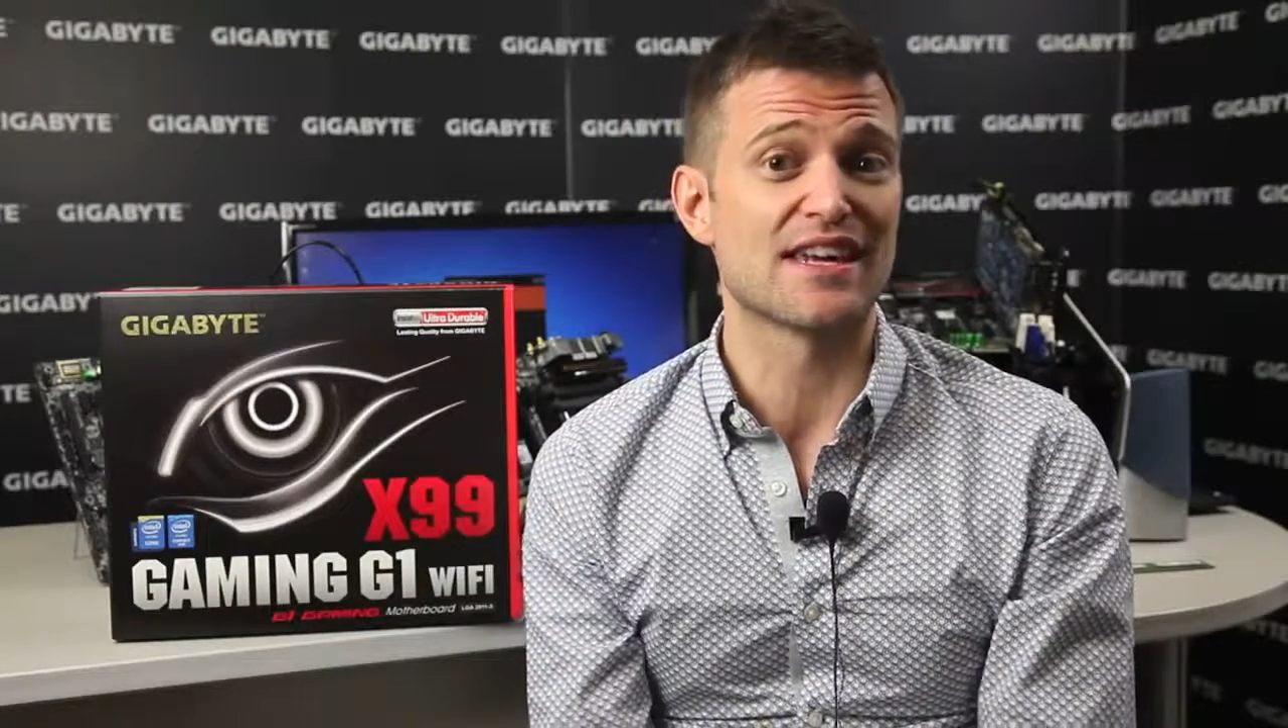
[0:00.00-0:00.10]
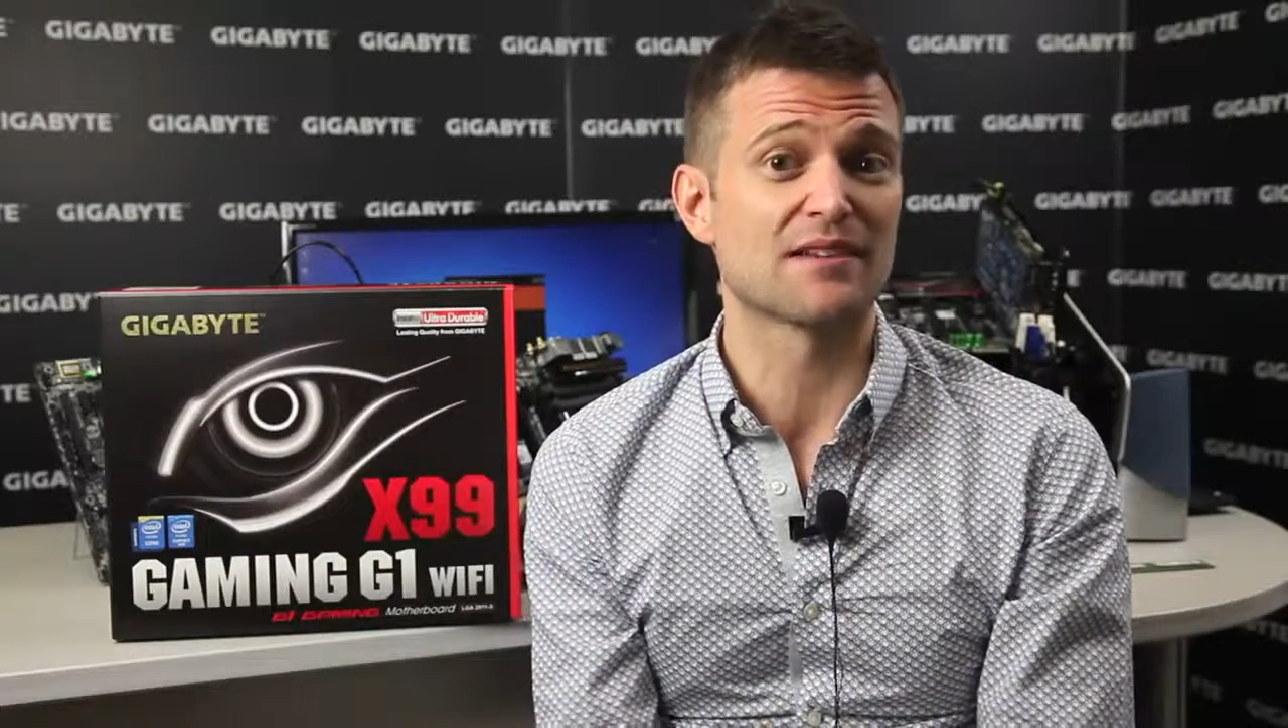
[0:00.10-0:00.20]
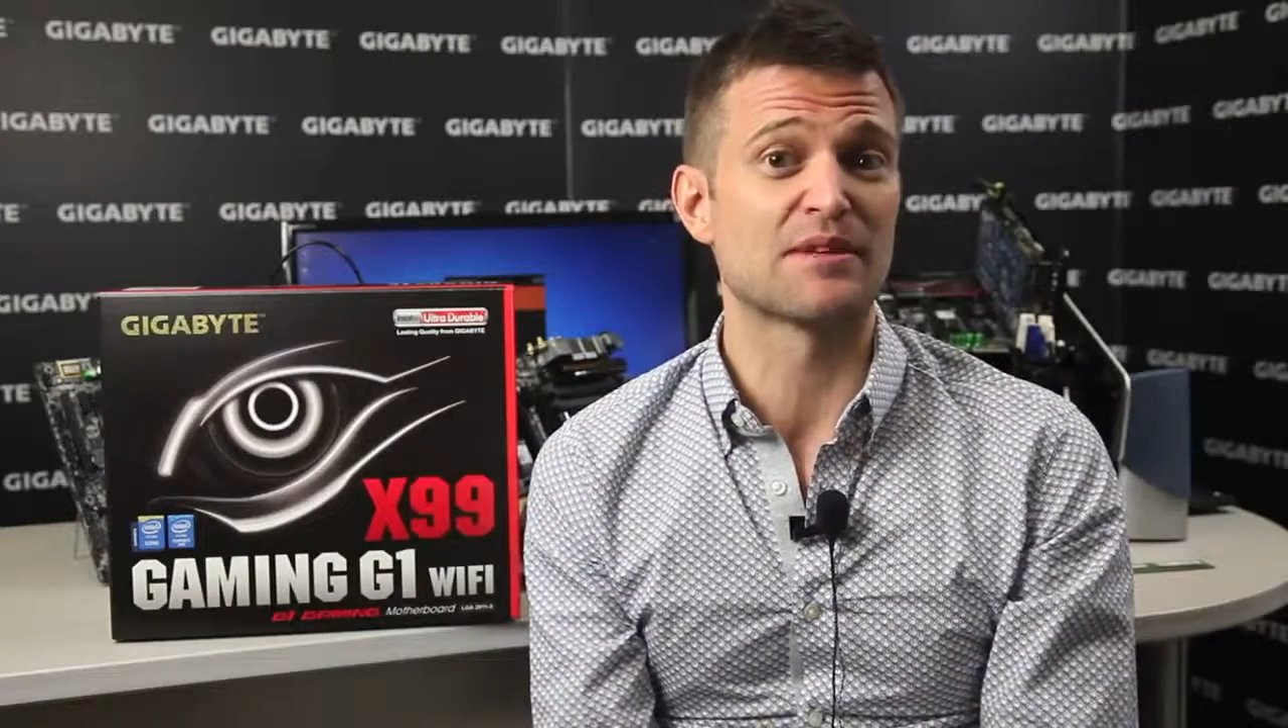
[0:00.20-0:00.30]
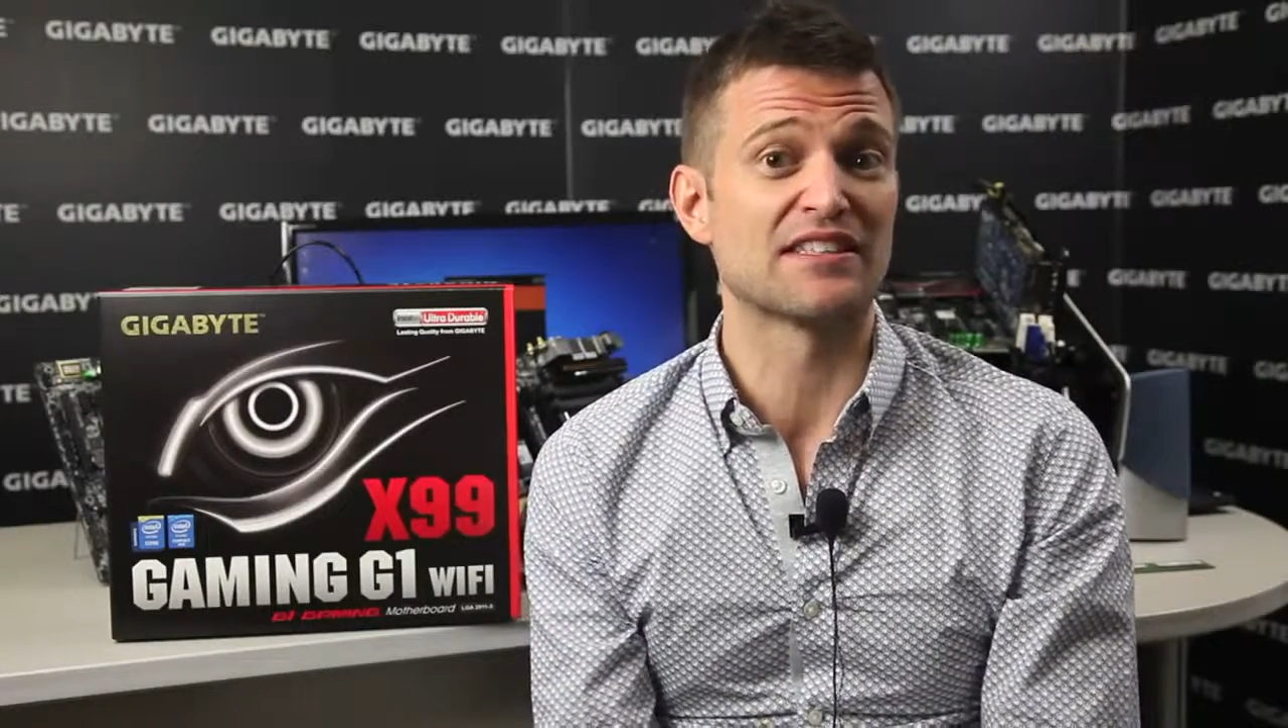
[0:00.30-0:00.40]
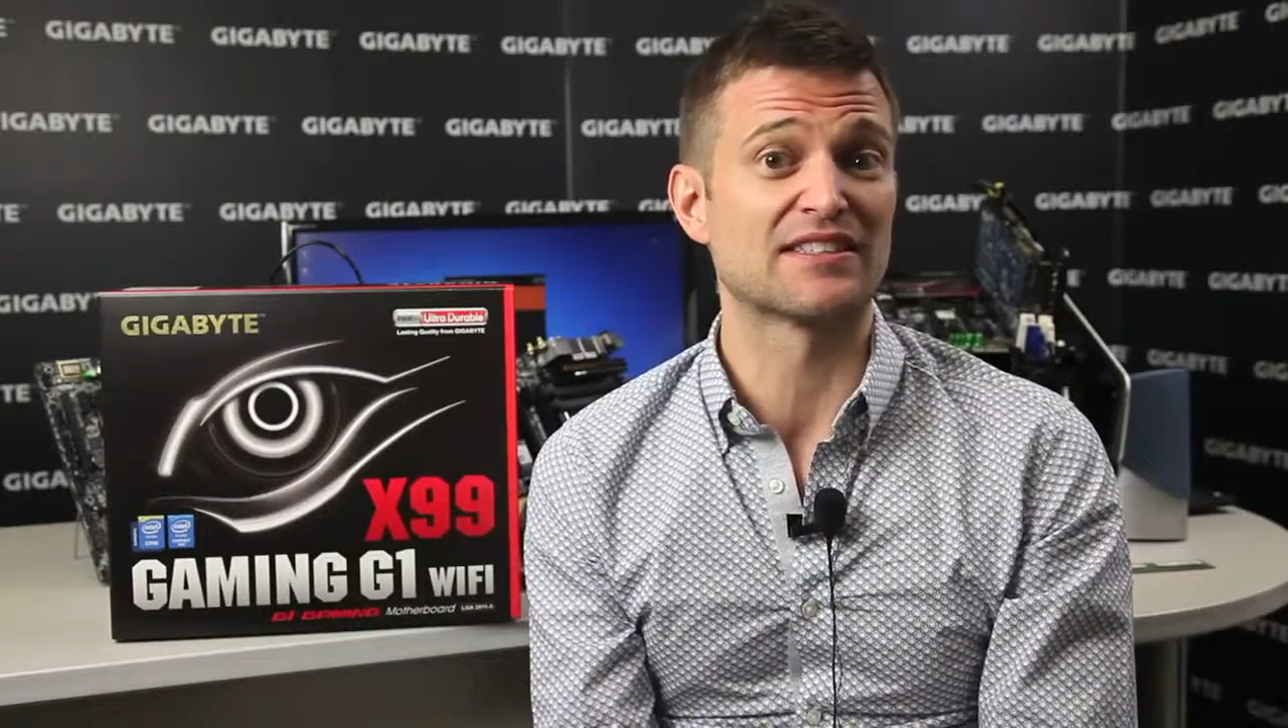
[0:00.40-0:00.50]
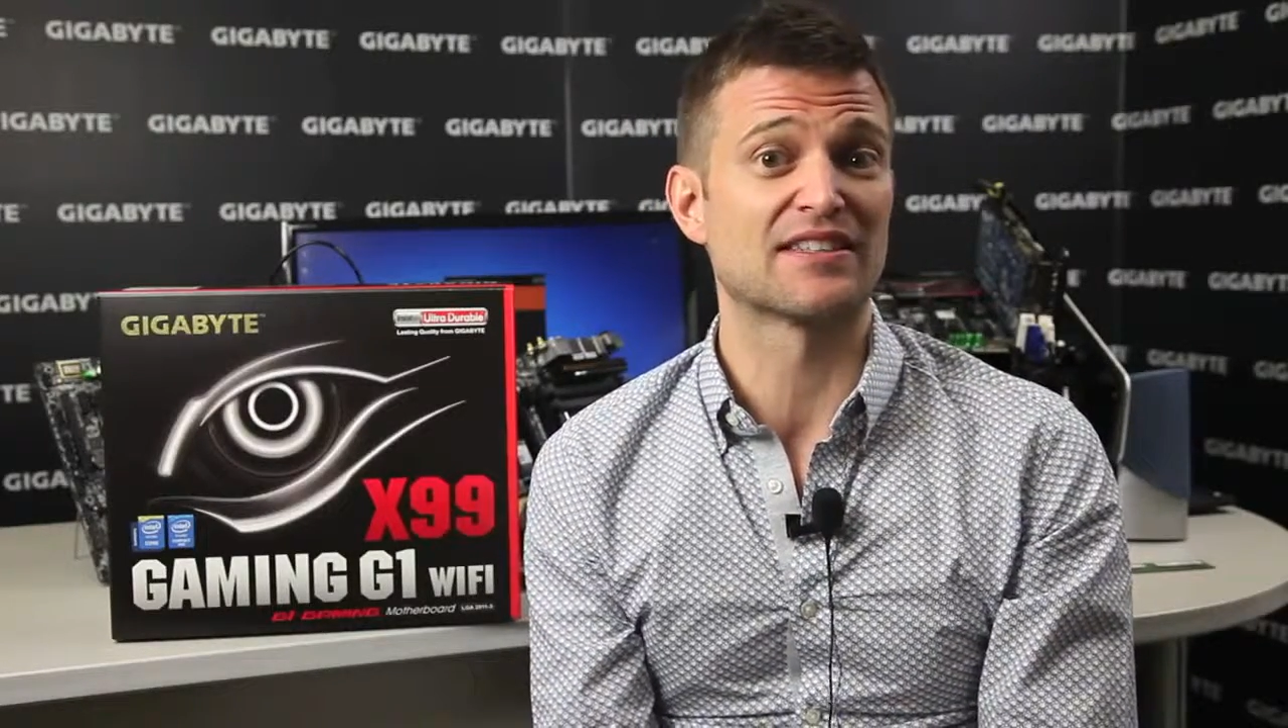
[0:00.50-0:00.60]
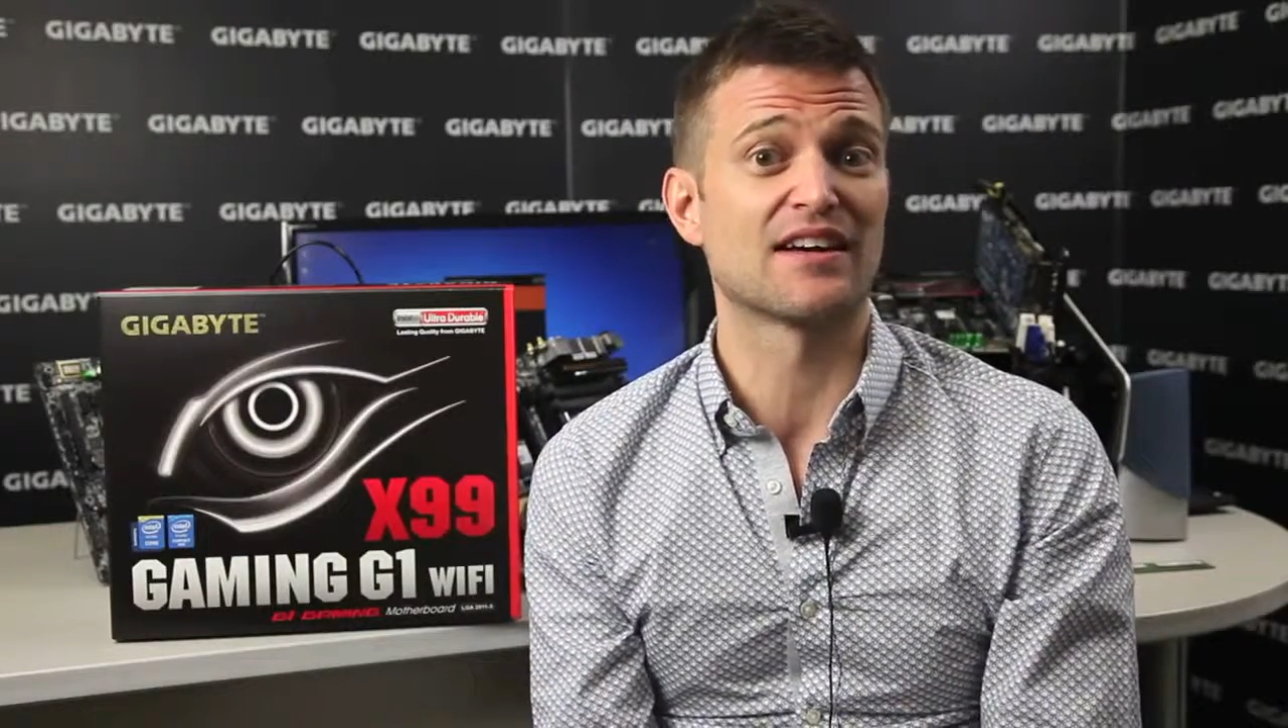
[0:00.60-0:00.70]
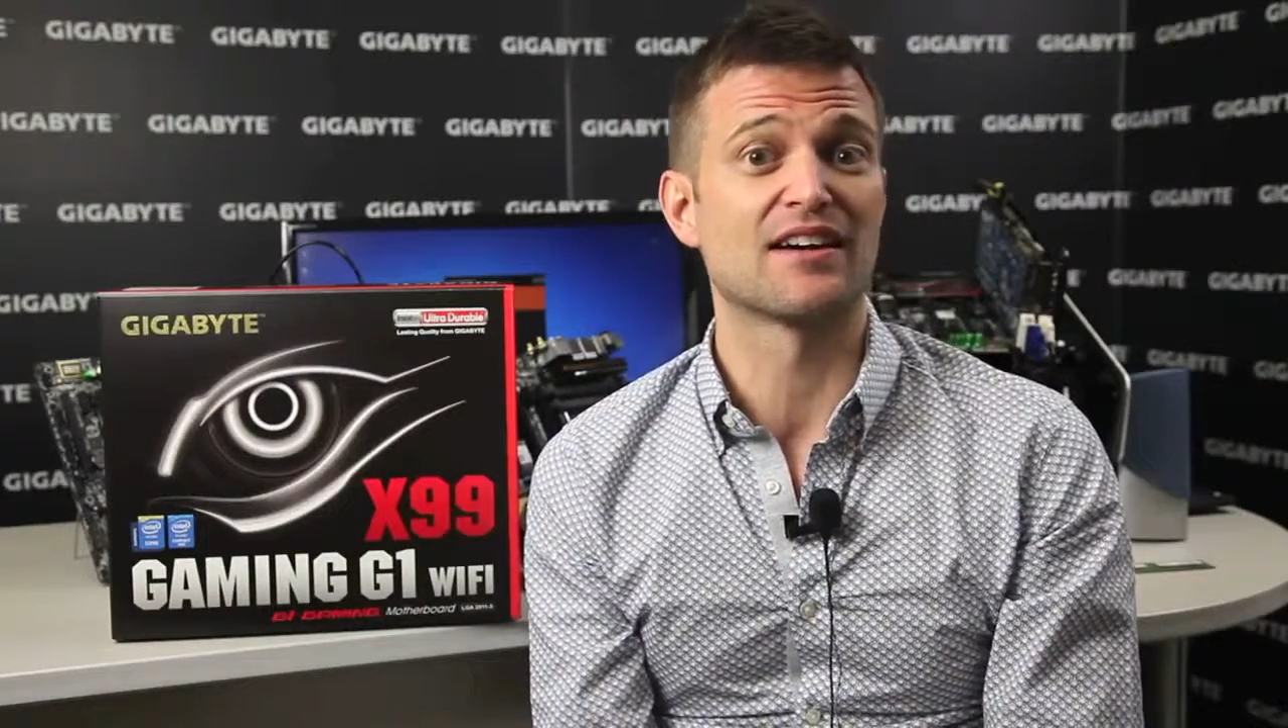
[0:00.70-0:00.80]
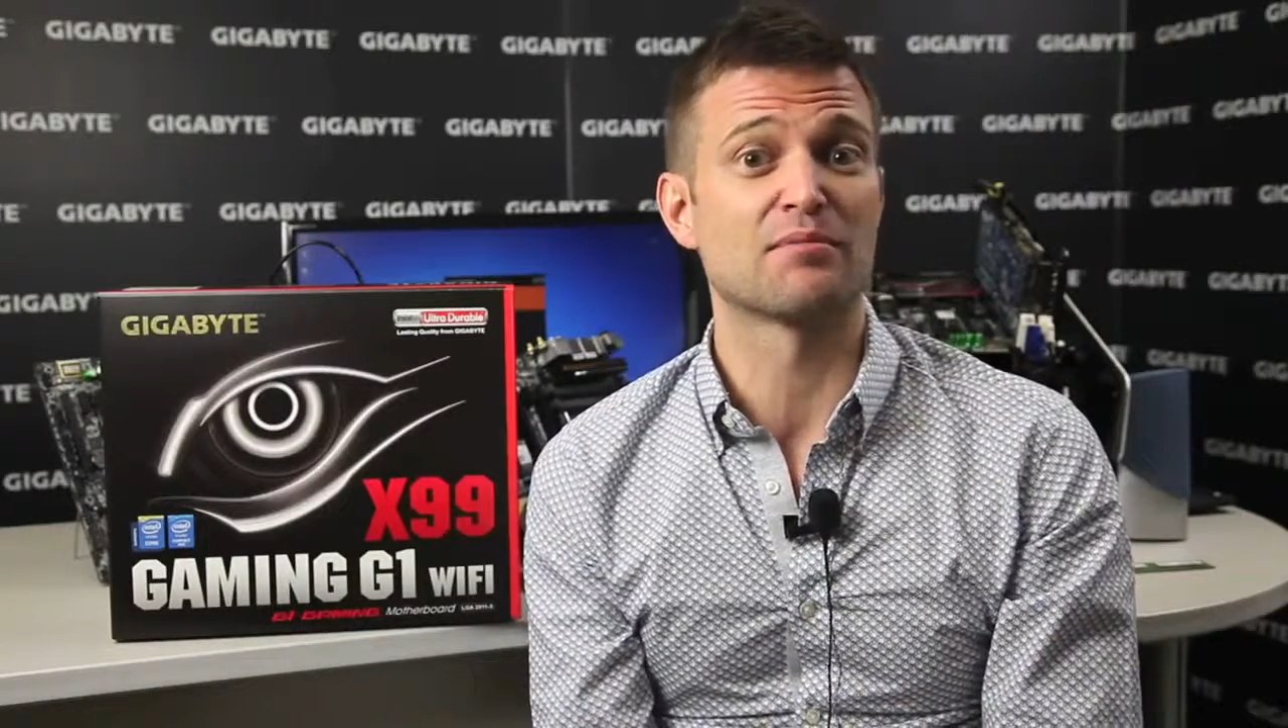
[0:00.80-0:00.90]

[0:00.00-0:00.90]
segment